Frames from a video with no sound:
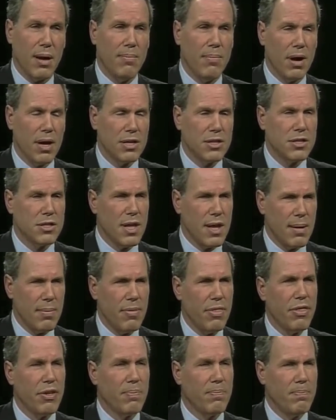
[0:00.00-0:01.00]
amongst
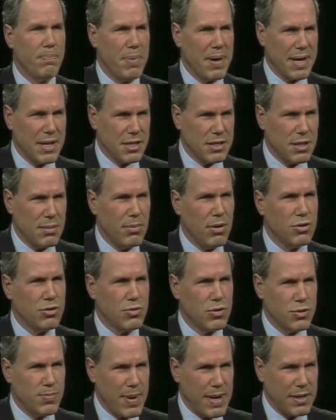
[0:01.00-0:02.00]
them the biggest and
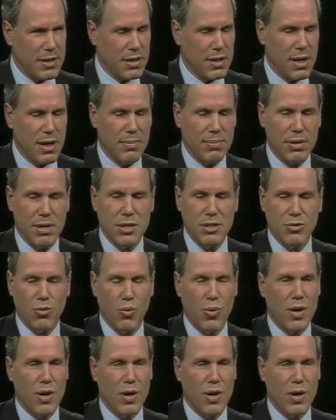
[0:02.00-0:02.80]
most respected companies.